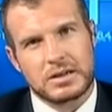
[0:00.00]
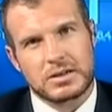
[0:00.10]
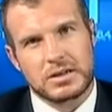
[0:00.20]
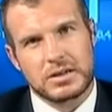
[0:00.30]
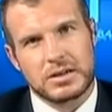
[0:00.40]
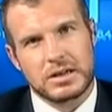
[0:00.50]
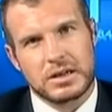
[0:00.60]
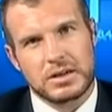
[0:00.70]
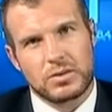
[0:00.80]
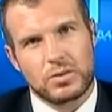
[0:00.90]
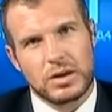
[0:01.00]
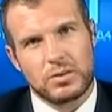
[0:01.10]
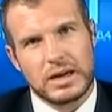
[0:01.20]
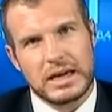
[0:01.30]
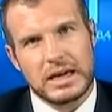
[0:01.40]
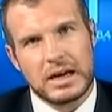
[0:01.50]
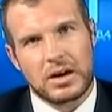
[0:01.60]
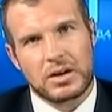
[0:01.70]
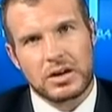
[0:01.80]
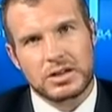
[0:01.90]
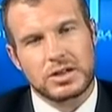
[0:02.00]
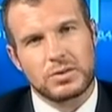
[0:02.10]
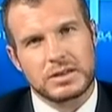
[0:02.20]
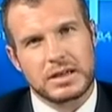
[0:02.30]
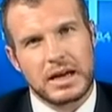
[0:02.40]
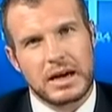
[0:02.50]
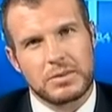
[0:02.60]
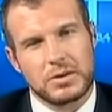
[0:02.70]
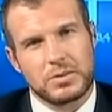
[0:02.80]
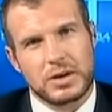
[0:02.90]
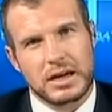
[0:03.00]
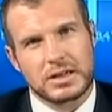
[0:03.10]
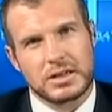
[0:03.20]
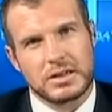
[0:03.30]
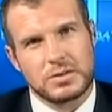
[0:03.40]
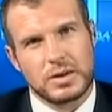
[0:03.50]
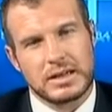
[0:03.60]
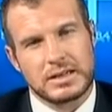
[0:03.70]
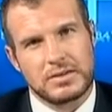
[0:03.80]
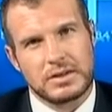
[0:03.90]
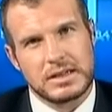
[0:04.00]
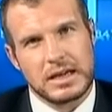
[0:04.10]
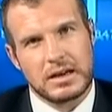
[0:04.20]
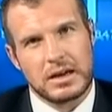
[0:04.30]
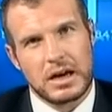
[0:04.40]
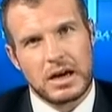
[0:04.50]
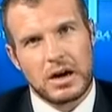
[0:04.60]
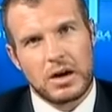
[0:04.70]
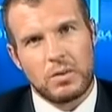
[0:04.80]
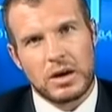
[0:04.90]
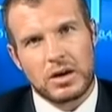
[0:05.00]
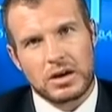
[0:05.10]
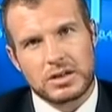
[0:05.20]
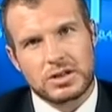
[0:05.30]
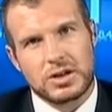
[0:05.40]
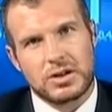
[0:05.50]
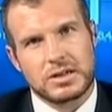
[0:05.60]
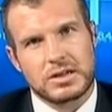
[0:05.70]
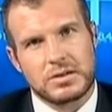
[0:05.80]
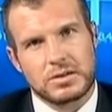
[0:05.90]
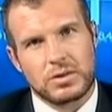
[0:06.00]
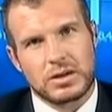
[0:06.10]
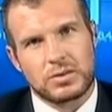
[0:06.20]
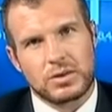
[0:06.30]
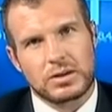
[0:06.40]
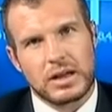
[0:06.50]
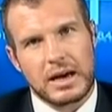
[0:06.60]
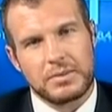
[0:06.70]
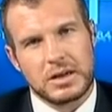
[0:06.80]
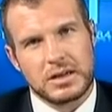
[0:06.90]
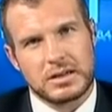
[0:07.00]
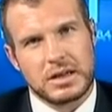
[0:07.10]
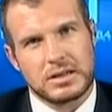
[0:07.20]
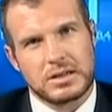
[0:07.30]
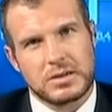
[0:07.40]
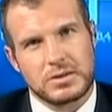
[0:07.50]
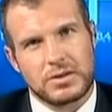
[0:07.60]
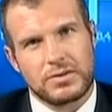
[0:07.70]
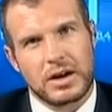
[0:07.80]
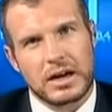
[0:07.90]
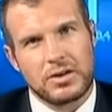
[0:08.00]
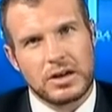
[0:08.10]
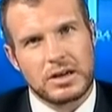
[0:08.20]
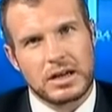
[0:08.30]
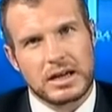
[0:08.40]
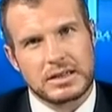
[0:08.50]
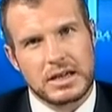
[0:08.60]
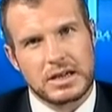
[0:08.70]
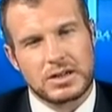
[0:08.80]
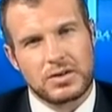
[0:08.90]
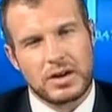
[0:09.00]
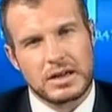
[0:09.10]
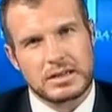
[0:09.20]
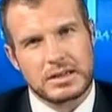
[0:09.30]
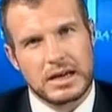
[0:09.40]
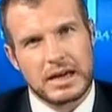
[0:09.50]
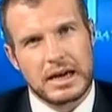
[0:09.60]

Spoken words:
So we are not sure what's going to happen in the production in 2017. We're not sure in terms of what will happen in terms of refinery utilization rates.